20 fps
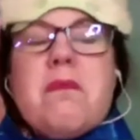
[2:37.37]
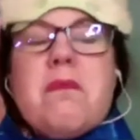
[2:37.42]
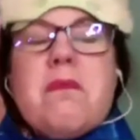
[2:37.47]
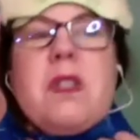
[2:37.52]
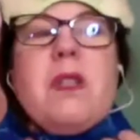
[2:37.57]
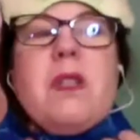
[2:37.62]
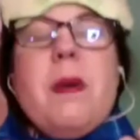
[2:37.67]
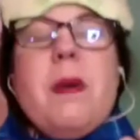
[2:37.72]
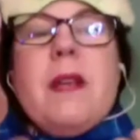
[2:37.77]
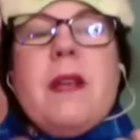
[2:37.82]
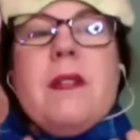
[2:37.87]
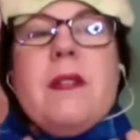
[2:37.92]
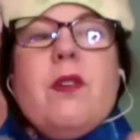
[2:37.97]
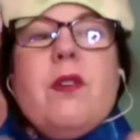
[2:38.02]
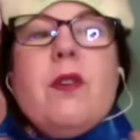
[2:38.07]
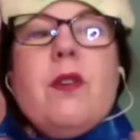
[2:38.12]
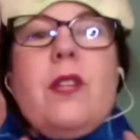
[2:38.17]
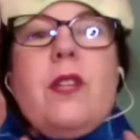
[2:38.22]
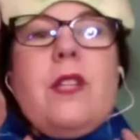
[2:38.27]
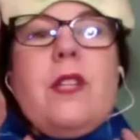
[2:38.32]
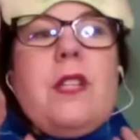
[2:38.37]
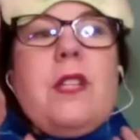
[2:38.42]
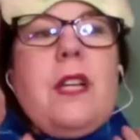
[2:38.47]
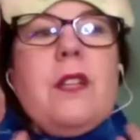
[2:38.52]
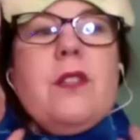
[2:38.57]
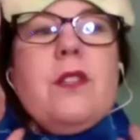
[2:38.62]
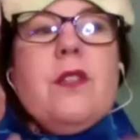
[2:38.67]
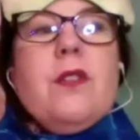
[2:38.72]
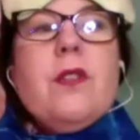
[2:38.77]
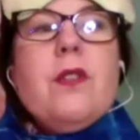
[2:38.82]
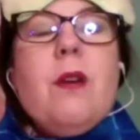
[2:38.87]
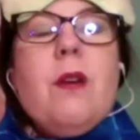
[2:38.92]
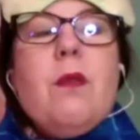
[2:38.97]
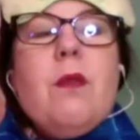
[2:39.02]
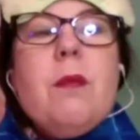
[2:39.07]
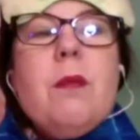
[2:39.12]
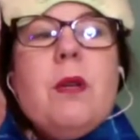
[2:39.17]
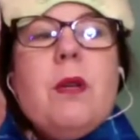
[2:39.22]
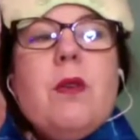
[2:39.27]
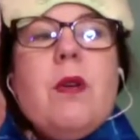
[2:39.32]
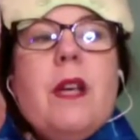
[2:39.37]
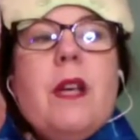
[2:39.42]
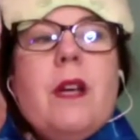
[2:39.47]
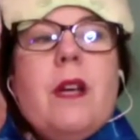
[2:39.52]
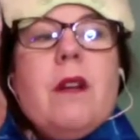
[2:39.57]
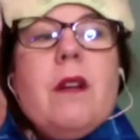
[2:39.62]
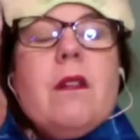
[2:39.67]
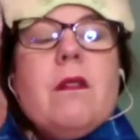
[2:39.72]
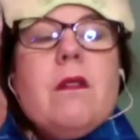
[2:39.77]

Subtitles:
It depends. If you're in the desert, that would be great.